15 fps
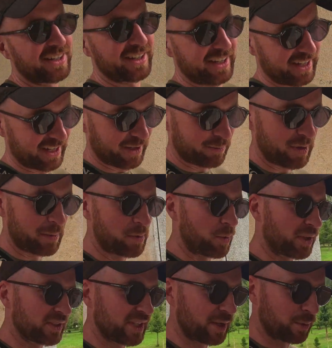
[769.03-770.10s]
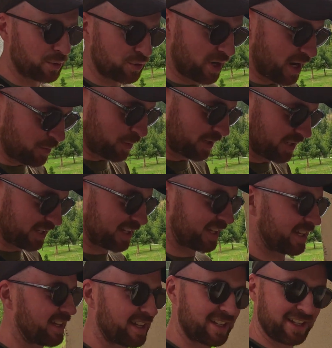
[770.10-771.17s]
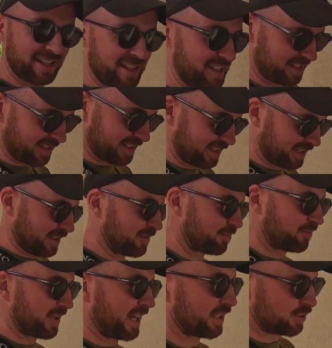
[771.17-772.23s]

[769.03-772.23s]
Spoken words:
hey, maybe one day we'll try one. But I